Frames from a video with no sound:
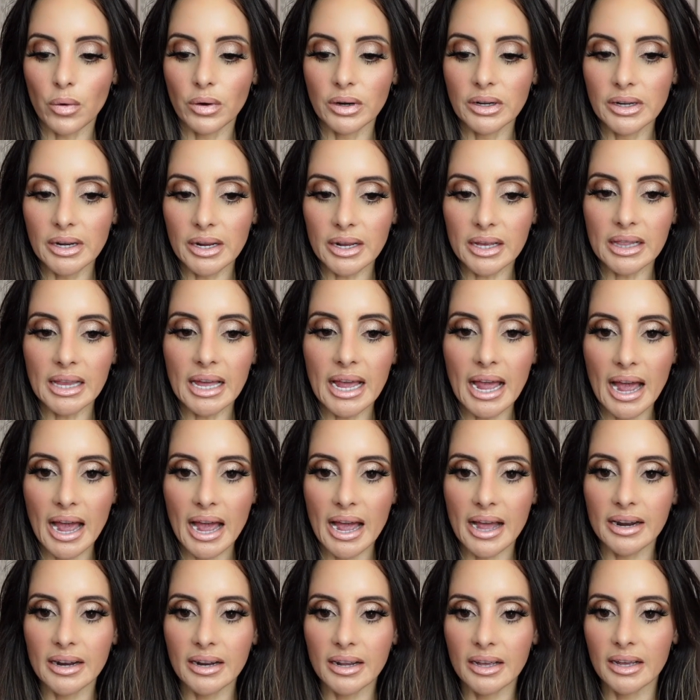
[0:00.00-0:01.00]
Nicola
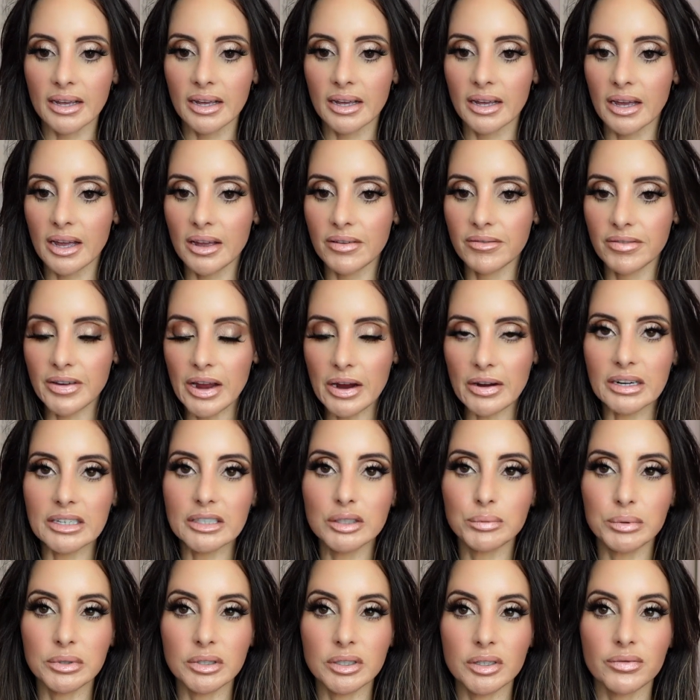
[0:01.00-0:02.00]
had very
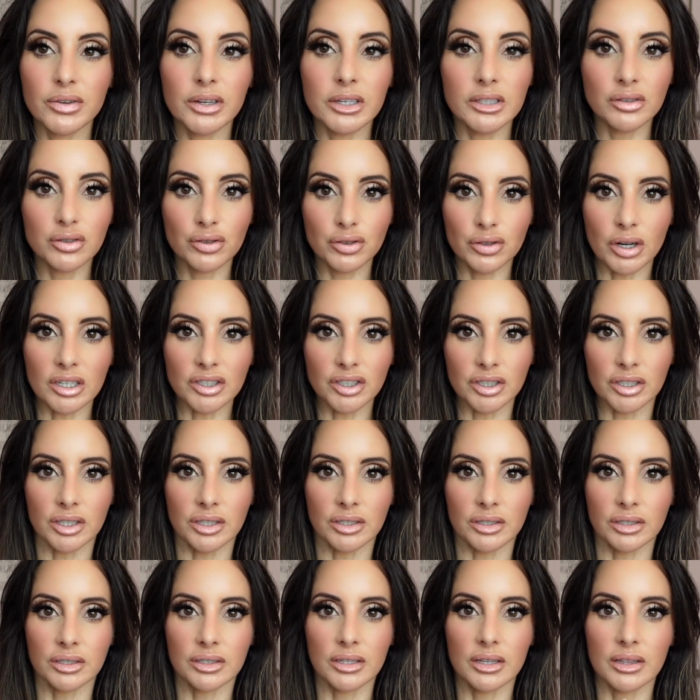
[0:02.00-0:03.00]
specific
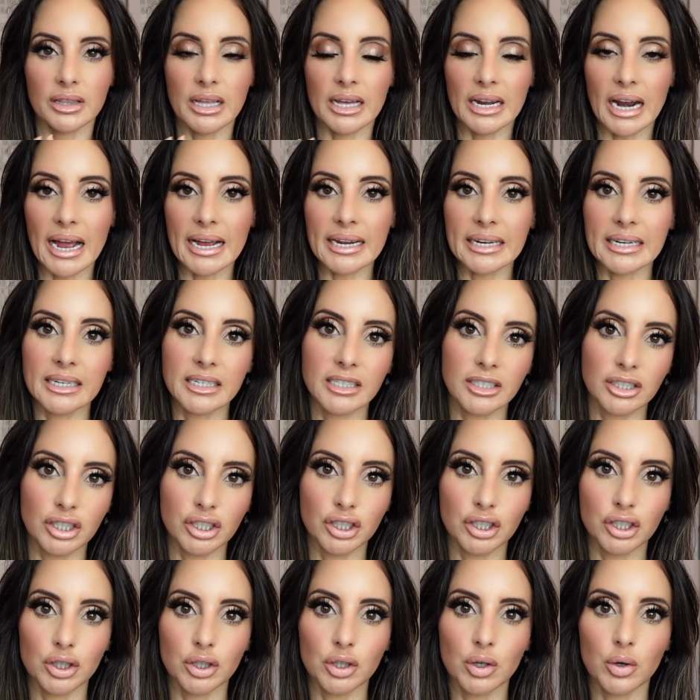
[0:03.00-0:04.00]
instructions that I needed to
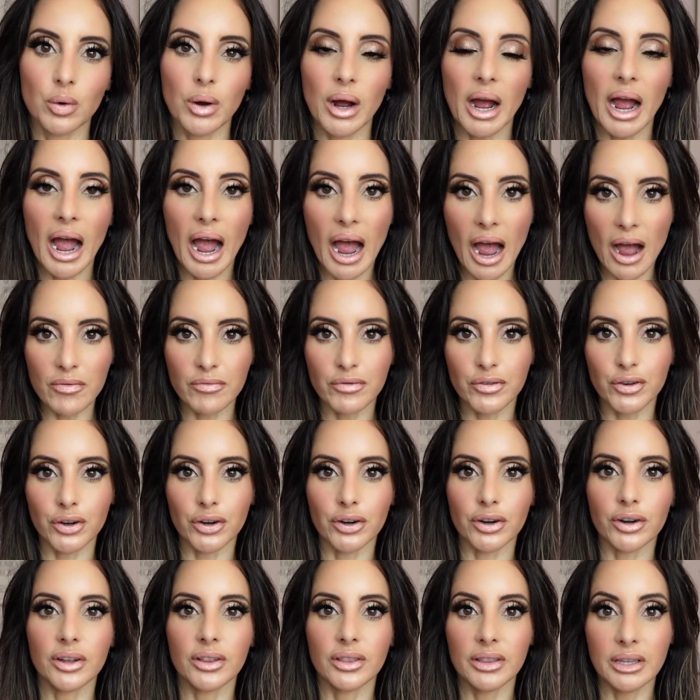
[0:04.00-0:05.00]
do
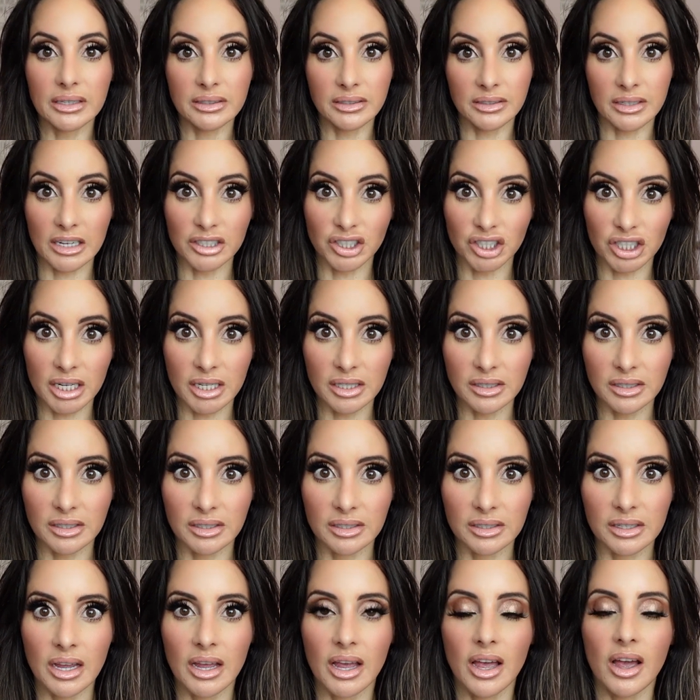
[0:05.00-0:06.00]
after these
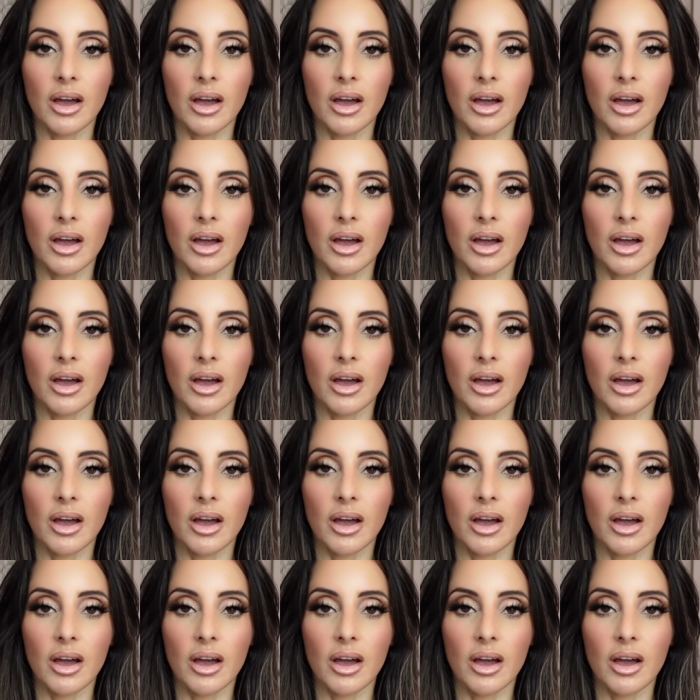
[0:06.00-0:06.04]
sessions.